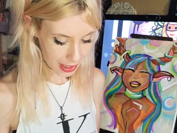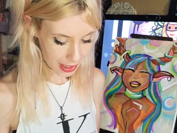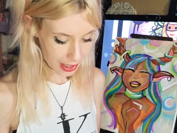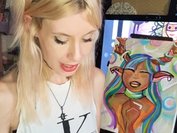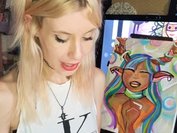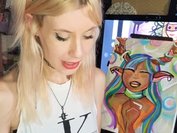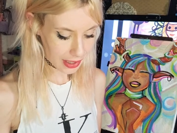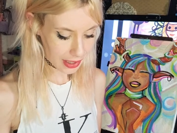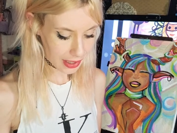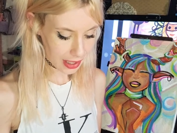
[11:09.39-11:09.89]
He
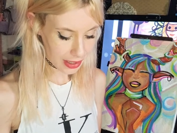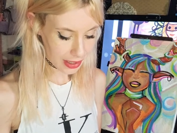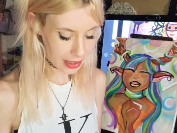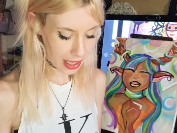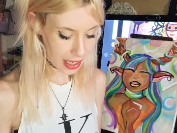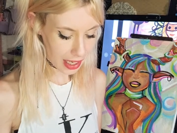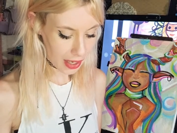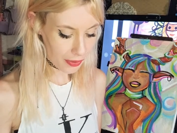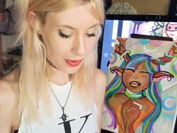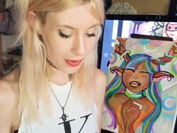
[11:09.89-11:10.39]
says, then I
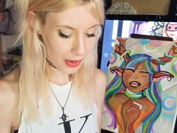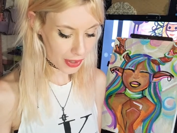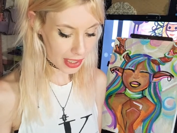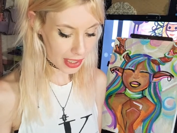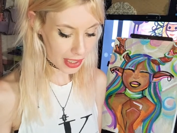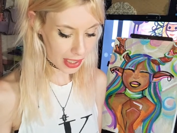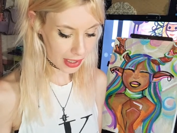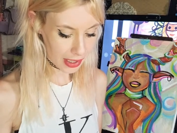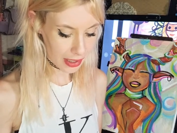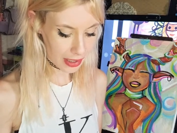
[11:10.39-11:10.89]
found it
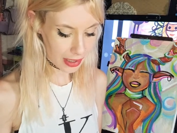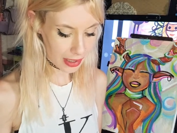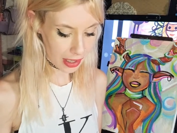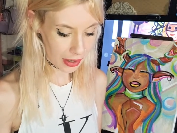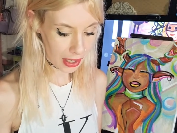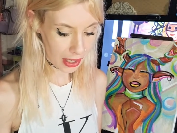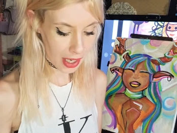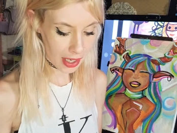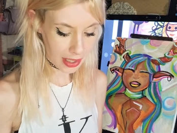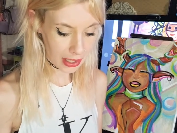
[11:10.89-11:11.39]
necessary
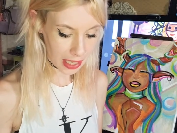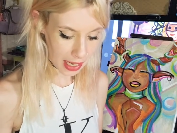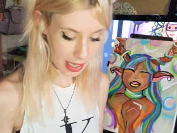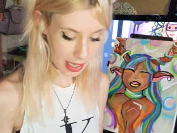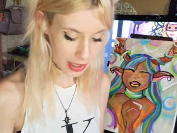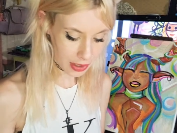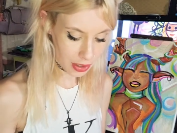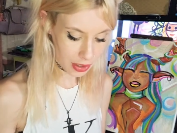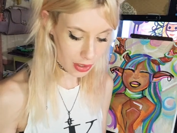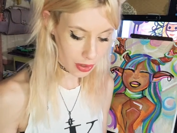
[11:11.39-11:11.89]
again
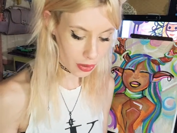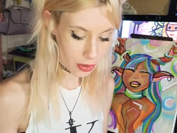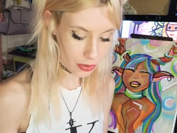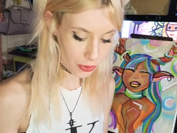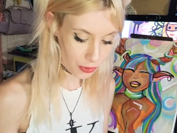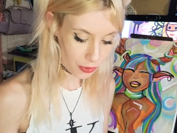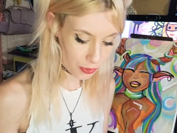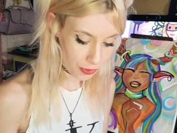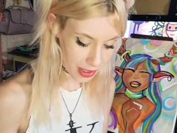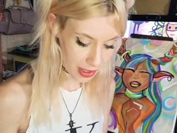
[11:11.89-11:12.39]
to use
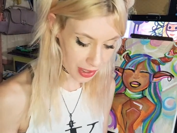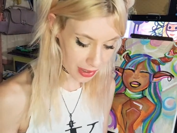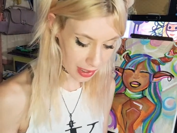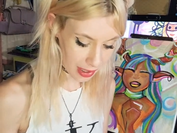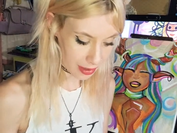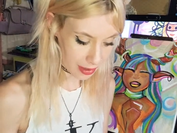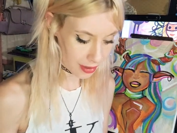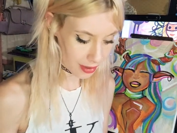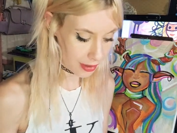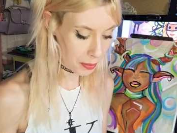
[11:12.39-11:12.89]

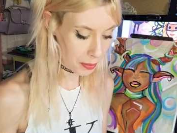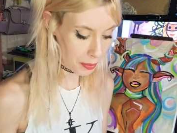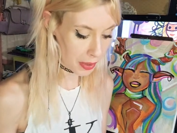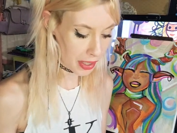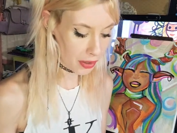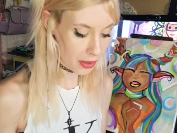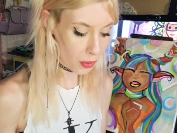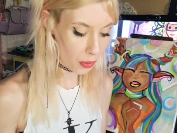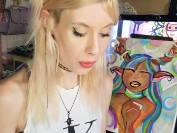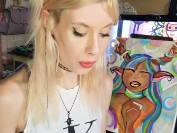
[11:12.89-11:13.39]
physics to bring
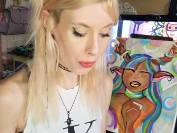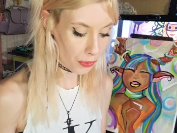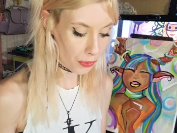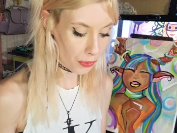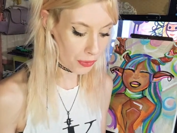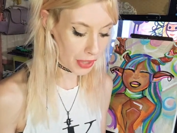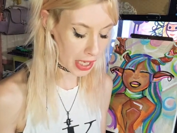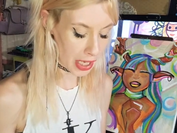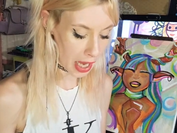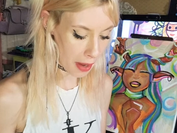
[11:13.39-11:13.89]
the whole
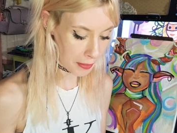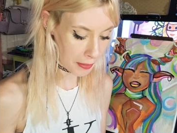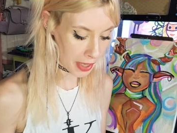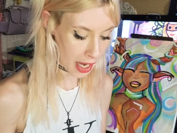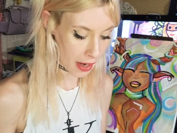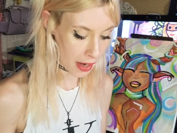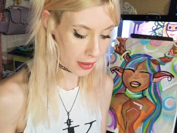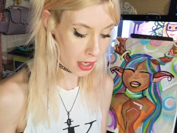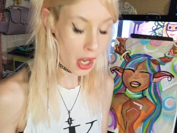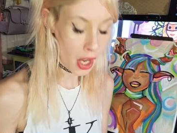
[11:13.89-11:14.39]

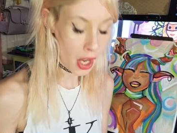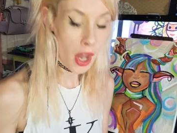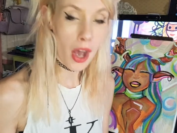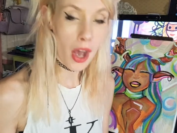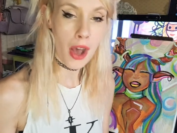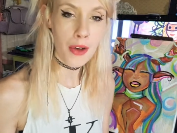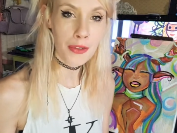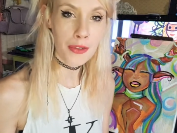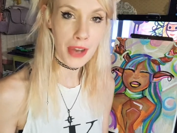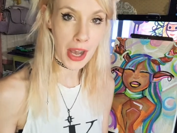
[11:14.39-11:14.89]
phenomenon
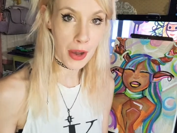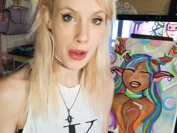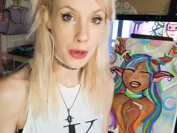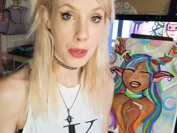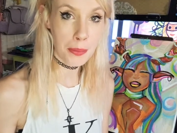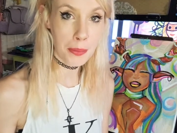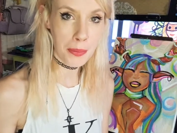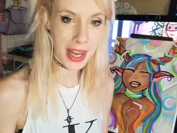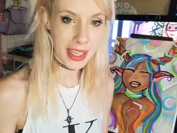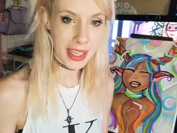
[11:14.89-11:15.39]
of
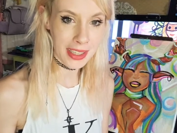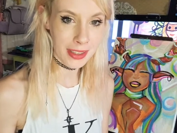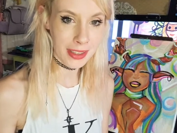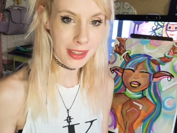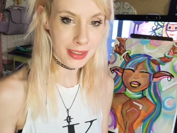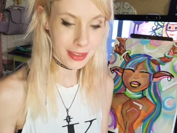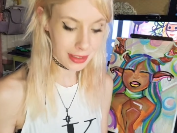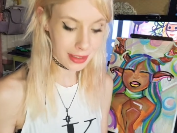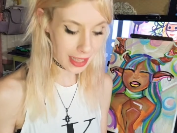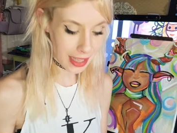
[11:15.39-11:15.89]
out-of-body
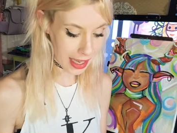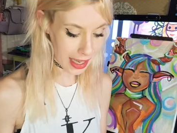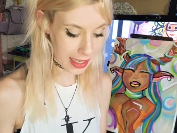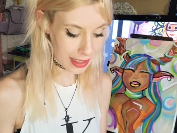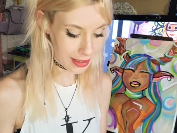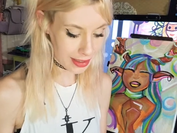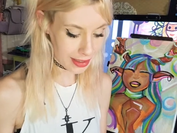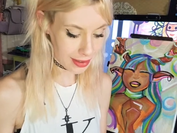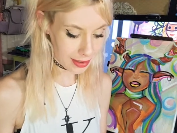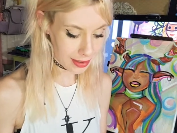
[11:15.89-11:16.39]
states